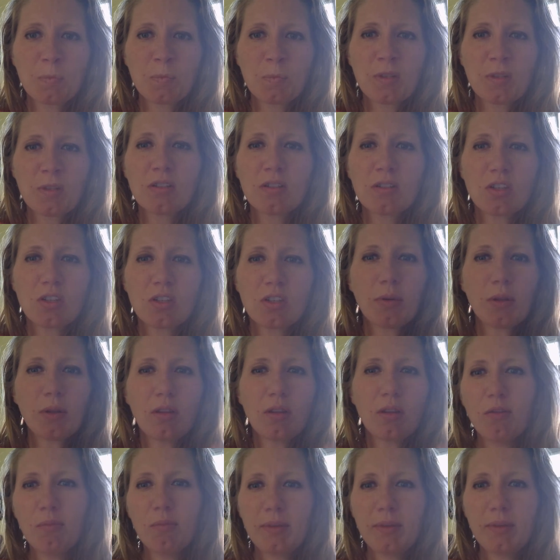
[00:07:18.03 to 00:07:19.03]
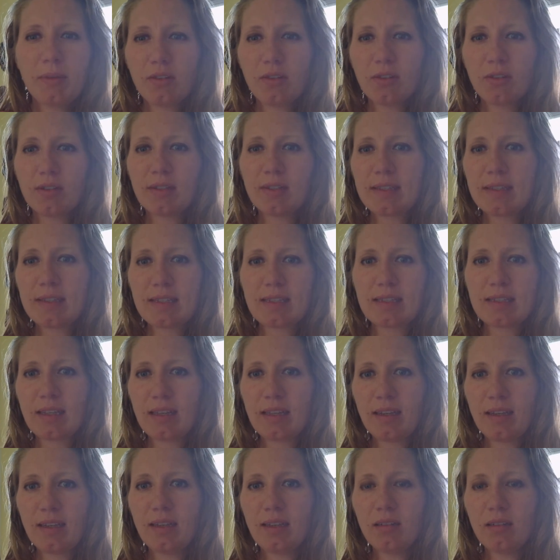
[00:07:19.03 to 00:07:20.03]
So below me, you're going to
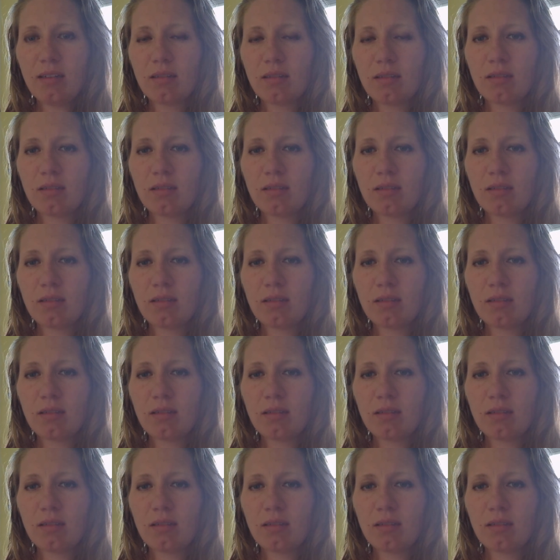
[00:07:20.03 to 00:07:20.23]
see